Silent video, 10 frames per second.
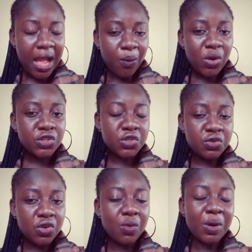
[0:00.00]
Once you
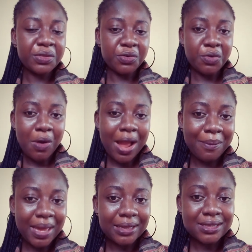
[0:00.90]
know what the
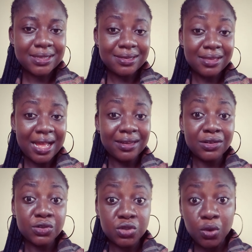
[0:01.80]
requirements that
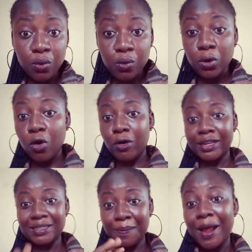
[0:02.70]
a school or
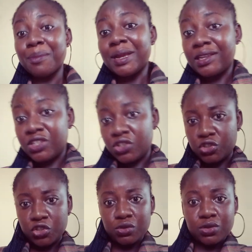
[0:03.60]
a department
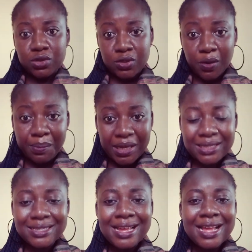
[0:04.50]
needs you to submit,